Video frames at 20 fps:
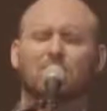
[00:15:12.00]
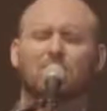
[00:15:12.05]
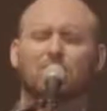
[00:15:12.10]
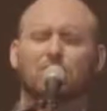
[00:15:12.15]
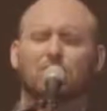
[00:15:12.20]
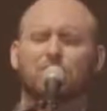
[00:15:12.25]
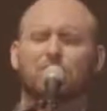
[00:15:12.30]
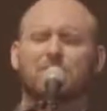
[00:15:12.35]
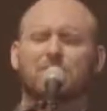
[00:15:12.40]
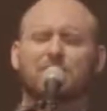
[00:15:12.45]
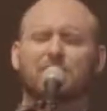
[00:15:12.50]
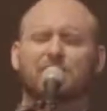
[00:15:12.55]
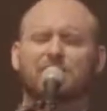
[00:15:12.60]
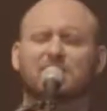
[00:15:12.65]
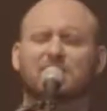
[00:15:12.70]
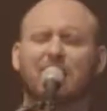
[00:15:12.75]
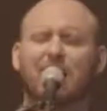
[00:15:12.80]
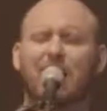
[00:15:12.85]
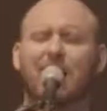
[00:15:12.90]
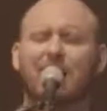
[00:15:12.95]
That you'd be
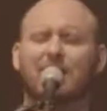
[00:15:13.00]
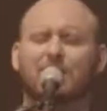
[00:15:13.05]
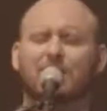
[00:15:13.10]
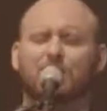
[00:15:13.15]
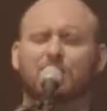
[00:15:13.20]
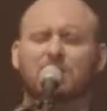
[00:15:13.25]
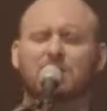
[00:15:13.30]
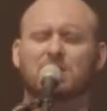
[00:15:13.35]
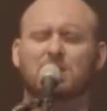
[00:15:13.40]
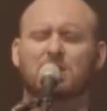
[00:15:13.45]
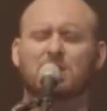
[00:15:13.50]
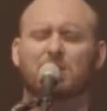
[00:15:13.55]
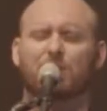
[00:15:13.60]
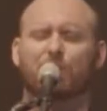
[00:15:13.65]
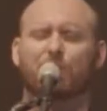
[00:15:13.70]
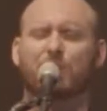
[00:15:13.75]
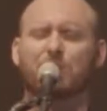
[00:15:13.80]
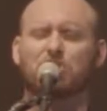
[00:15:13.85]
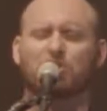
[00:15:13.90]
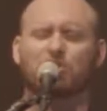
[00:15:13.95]
lifted high as we
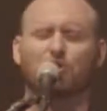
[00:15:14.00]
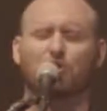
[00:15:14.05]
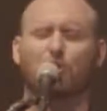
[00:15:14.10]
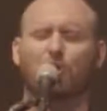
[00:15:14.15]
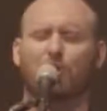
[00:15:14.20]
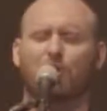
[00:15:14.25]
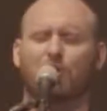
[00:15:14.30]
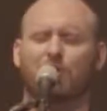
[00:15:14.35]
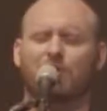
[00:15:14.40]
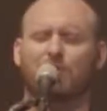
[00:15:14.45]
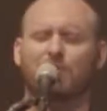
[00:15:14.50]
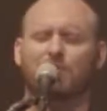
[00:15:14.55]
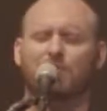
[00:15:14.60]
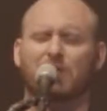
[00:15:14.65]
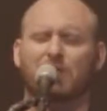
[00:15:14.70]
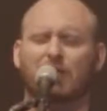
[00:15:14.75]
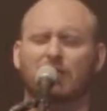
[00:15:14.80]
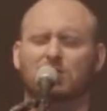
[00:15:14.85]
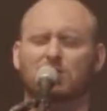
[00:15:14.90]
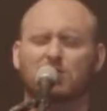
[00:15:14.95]
preach the word,
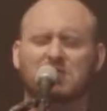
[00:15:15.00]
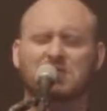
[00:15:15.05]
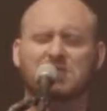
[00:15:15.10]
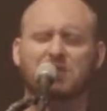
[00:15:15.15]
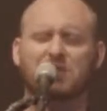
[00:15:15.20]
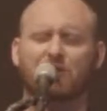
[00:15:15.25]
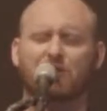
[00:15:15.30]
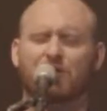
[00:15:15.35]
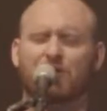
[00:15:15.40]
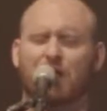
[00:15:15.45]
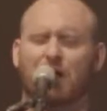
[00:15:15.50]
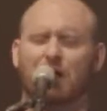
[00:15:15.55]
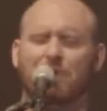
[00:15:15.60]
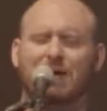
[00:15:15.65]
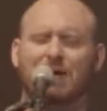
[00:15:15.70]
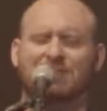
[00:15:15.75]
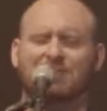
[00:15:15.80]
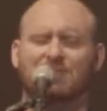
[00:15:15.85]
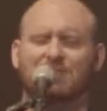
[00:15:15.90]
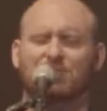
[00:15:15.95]
as we hear a
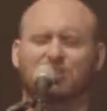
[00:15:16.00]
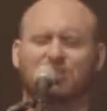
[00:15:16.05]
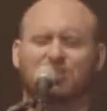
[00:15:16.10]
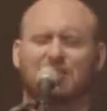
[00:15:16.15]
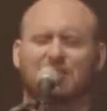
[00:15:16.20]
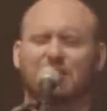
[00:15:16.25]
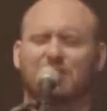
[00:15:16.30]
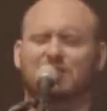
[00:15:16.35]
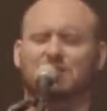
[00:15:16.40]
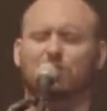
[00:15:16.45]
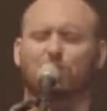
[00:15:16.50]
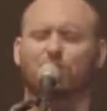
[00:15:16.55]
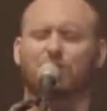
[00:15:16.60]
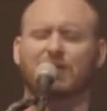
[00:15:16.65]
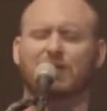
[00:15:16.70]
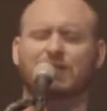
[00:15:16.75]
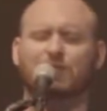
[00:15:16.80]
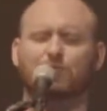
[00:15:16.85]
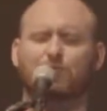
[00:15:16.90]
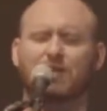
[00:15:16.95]
message to the kids, Lord,
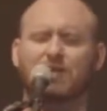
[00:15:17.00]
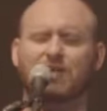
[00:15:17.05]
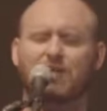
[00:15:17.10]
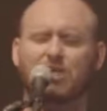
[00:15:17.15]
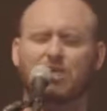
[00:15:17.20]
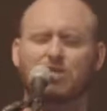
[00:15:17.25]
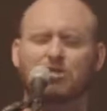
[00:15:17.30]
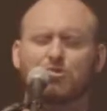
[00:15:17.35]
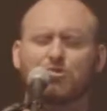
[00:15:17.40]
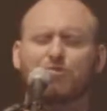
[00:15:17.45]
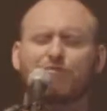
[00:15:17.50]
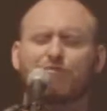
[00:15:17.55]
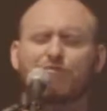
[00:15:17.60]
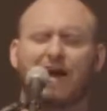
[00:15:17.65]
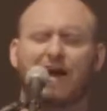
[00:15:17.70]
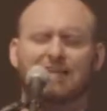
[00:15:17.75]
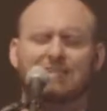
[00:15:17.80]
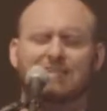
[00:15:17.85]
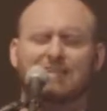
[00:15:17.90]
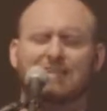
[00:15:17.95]
and as we
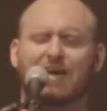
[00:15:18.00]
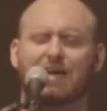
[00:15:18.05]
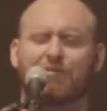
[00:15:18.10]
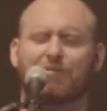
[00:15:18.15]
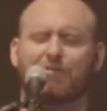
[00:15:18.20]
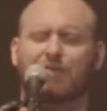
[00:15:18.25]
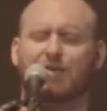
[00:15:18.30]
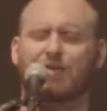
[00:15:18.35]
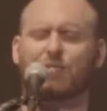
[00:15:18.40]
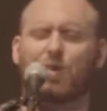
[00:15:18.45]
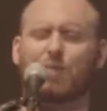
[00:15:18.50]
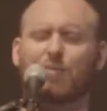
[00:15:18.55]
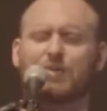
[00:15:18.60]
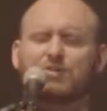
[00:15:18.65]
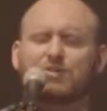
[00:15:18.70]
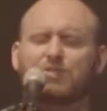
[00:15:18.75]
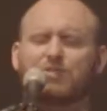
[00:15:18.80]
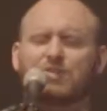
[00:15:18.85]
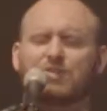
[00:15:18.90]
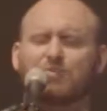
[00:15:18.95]
unify together in what we
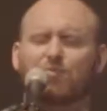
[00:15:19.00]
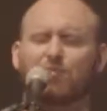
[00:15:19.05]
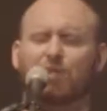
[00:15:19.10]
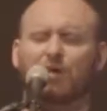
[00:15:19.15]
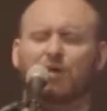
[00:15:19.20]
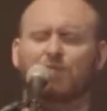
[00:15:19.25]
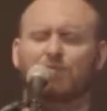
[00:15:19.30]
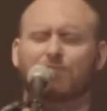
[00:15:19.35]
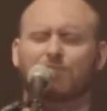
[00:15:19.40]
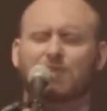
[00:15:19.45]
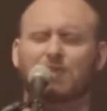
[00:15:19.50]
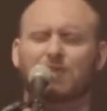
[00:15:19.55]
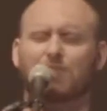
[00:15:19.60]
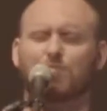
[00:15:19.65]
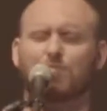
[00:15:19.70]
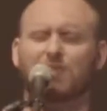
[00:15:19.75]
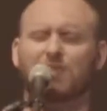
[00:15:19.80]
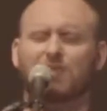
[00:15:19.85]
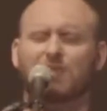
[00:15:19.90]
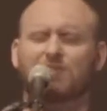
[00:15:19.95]
do this morning, that
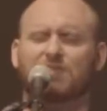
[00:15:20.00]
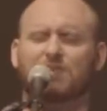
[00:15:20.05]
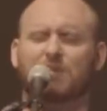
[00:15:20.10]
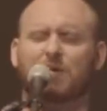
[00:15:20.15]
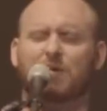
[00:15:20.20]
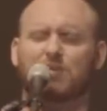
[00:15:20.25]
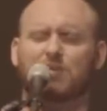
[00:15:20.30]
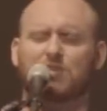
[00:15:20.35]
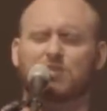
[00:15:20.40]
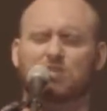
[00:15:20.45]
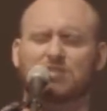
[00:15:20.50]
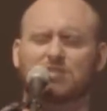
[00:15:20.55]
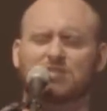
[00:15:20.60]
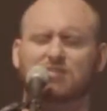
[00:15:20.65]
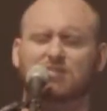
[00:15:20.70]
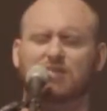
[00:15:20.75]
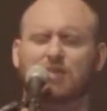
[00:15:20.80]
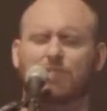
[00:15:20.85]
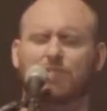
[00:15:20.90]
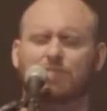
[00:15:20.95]
you'd be lifted up in
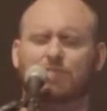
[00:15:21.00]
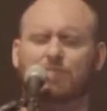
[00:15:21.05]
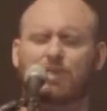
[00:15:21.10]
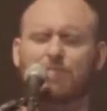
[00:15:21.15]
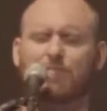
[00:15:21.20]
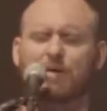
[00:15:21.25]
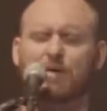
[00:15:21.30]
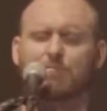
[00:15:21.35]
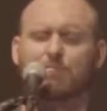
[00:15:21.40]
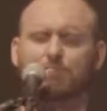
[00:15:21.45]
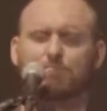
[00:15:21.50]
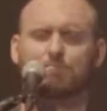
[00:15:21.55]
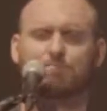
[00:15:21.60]
Jesus' name. Amen.